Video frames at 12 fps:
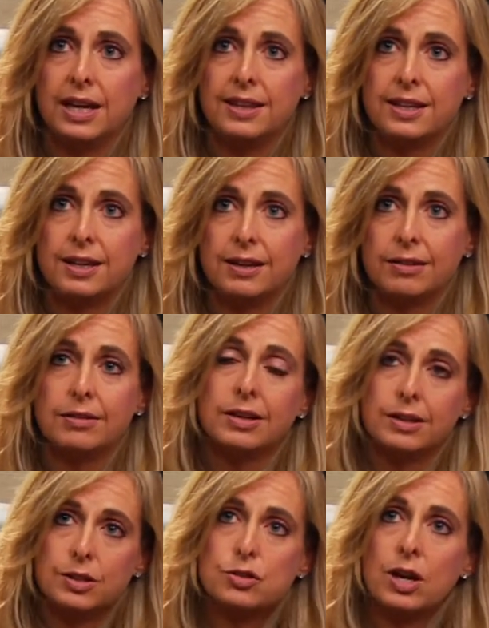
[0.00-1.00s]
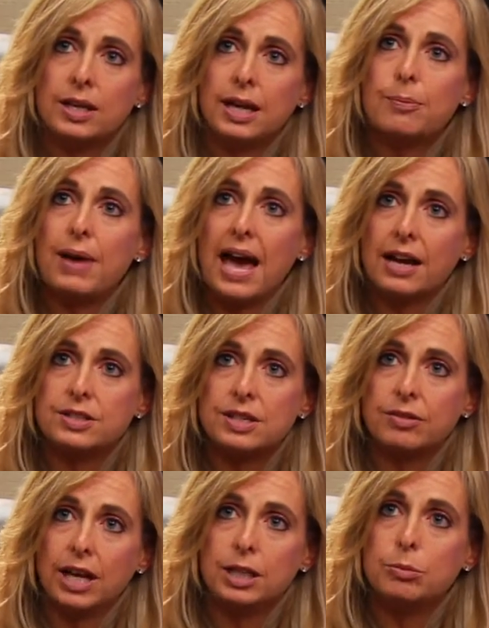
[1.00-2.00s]
And then I try to get back to
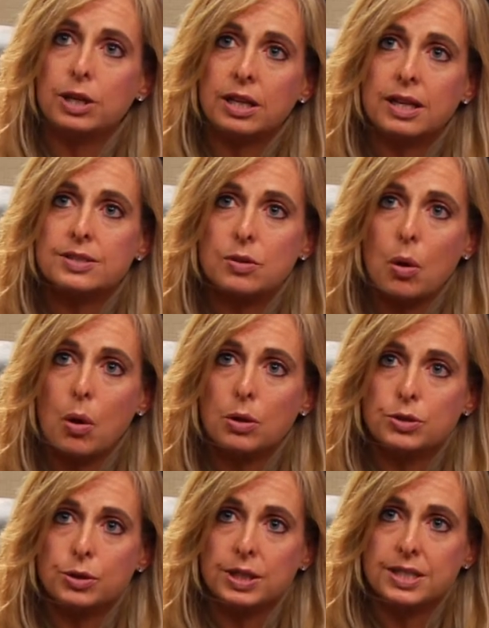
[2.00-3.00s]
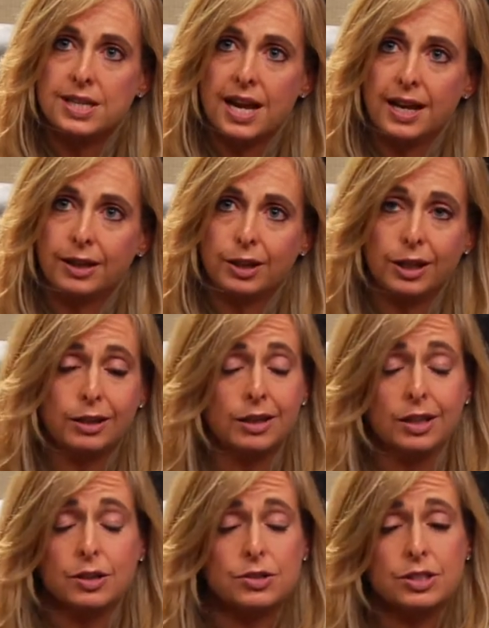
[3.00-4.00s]
anybody that's called during the day, and I
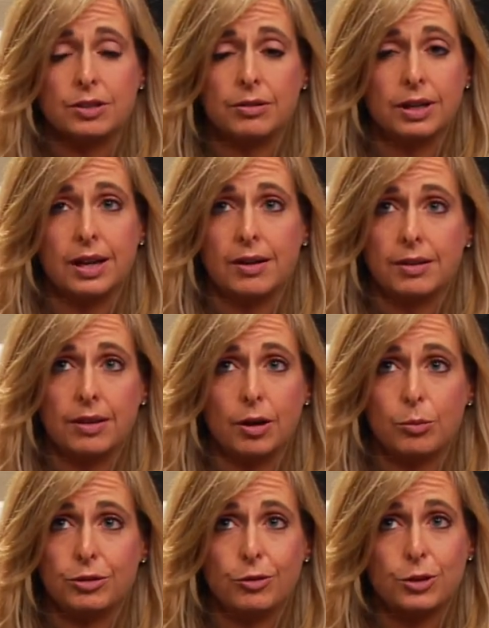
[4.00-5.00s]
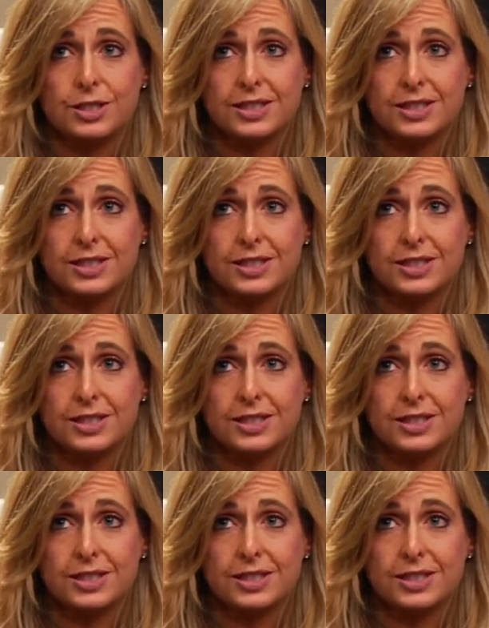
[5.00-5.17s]
usually don't get out of there before